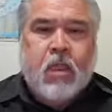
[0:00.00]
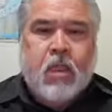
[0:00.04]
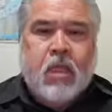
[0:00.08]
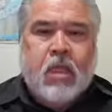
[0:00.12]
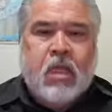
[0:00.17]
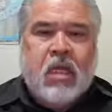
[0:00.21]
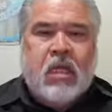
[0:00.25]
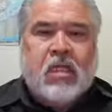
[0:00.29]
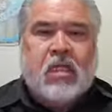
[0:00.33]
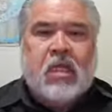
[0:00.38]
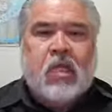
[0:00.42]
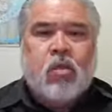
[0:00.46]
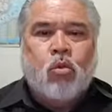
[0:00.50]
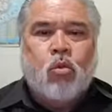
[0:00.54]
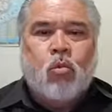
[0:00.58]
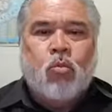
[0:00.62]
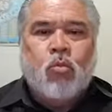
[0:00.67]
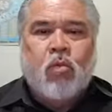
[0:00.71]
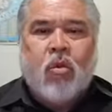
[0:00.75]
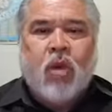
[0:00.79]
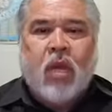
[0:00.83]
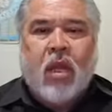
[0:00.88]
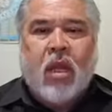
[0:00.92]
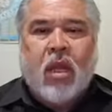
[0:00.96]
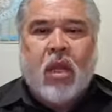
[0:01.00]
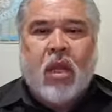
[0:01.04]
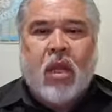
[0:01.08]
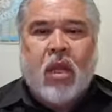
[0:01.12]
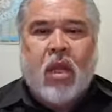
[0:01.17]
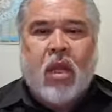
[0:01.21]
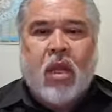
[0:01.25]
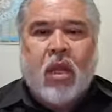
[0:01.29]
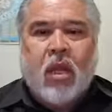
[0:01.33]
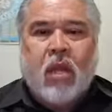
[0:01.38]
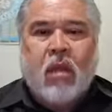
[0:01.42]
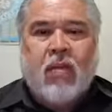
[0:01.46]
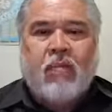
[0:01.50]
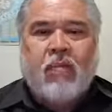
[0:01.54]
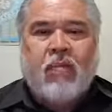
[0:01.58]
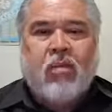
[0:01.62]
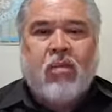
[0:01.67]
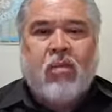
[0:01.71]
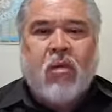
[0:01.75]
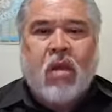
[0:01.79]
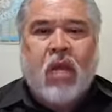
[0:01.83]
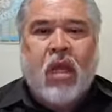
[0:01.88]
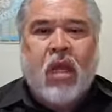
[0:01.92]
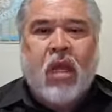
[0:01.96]
He said to pray and love
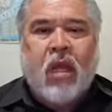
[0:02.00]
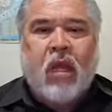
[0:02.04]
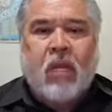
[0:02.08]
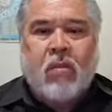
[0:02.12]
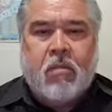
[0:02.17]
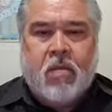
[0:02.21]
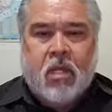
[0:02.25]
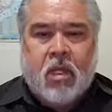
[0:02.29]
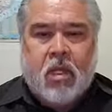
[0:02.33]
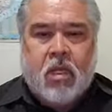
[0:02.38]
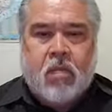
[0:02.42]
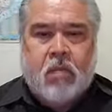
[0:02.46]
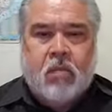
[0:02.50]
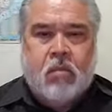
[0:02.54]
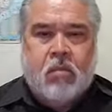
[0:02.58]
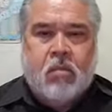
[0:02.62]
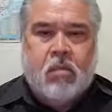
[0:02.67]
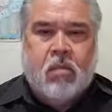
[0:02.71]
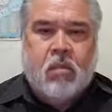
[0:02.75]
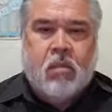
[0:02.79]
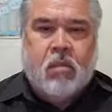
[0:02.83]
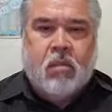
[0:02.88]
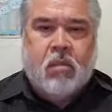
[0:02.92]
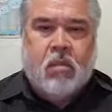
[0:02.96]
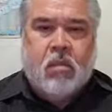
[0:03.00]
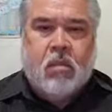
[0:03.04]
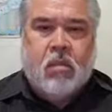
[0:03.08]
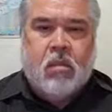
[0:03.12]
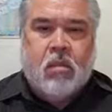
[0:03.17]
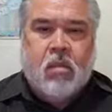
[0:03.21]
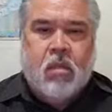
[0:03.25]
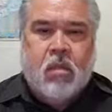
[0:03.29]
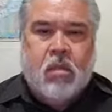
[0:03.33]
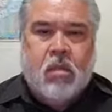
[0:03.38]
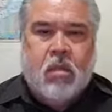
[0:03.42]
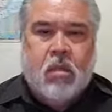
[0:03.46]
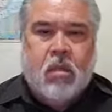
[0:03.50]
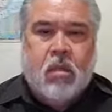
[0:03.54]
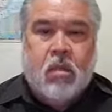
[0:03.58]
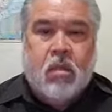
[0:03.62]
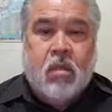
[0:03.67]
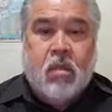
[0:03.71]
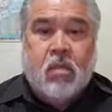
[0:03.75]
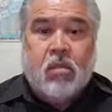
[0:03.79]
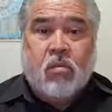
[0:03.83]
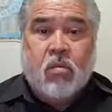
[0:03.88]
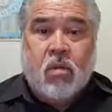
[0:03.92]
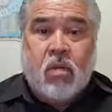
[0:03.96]
your enemy.
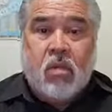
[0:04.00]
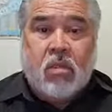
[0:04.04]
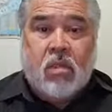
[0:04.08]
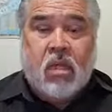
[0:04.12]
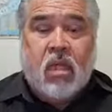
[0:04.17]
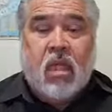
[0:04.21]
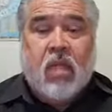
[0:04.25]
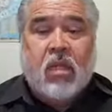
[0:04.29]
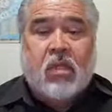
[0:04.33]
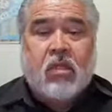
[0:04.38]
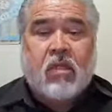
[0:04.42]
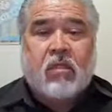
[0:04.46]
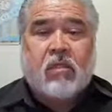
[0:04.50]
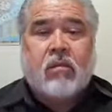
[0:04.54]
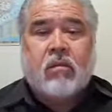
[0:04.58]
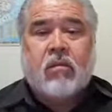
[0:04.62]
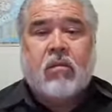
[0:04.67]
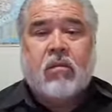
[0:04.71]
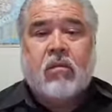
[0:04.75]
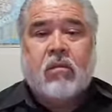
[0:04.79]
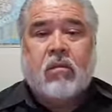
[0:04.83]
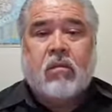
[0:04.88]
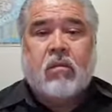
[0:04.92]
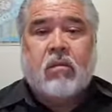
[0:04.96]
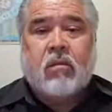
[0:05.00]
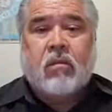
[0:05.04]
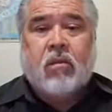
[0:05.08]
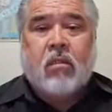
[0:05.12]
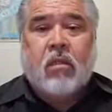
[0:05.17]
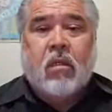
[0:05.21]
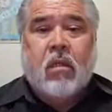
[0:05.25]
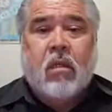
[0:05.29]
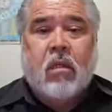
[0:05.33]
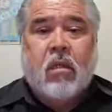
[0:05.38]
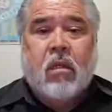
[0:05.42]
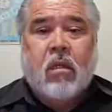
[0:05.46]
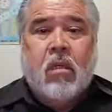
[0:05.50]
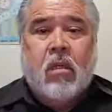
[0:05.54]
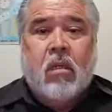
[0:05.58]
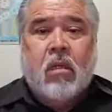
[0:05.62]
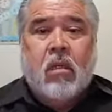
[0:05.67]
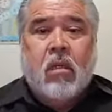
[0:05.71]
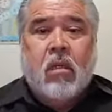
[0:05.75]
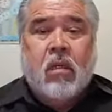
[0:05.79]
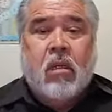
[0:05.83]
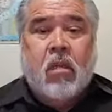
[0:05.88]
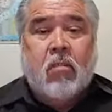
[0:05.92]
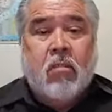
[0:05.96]
That's what it says.
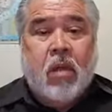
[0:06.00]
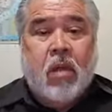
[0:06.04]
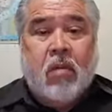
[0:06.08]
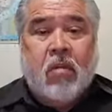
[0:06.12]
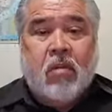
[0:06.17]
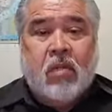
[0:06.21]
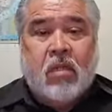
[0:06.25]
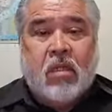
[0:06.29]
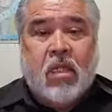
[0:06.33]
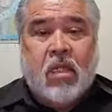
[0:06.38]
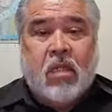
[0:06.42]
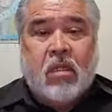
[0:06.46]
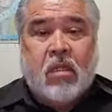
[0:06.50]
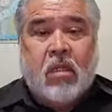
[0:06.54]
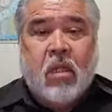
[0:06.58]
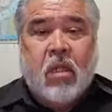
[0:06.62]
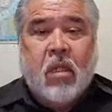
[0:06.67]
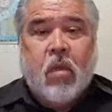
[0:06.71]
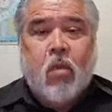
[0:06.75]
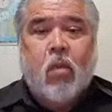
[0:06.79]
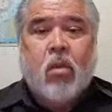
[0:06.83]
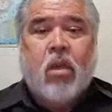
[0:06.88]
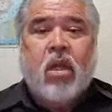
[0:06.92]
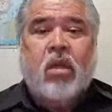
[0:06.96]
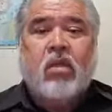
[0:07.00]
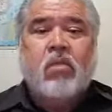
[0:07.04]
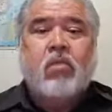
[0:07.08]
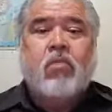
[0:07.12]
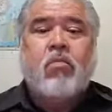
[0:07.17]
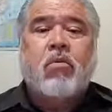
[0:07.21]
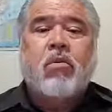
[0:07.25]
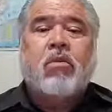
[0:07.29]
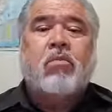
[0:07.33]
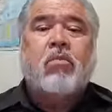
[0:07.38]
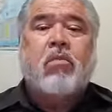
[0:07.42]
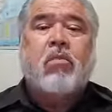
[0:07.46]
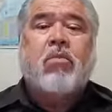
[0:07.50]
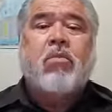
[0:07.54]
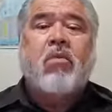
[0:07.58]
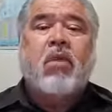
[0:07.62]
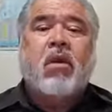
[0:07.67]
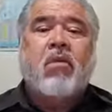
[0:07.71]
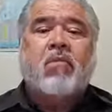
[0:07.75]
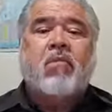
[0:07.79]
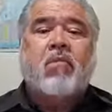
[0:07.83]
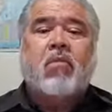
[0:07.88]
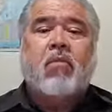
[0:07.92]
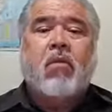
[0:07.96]
The Bible says we are supposed to be
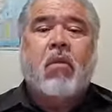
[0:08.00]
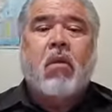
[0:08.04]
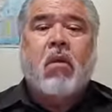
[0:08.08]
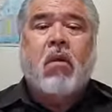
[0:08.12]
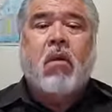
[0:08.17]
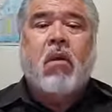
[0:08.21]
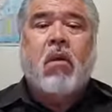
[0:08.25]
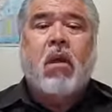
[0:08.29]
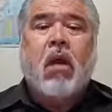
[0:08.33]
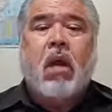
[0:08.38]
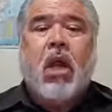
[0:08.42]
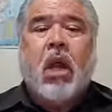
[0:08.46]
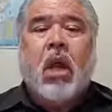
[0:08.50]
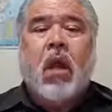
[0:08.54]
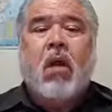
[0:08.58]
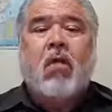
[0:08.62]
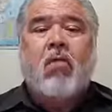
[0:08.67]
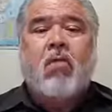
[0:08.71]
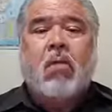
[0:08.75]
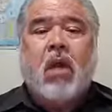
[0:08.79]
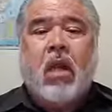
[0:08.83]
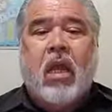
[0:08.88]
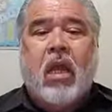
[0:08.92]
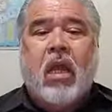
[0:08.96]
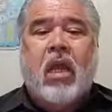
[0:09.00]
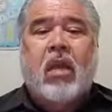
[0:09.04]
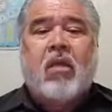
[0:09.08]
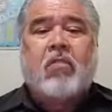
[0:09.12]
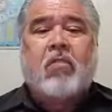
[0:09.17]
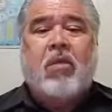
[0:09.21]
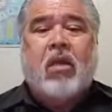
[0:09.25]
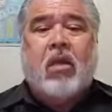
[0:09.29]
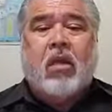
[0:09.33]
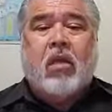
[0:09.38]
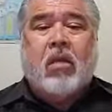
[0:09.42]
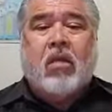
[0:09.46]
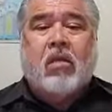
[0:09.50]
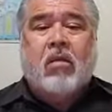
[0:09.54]
praying for our, our, our enemy.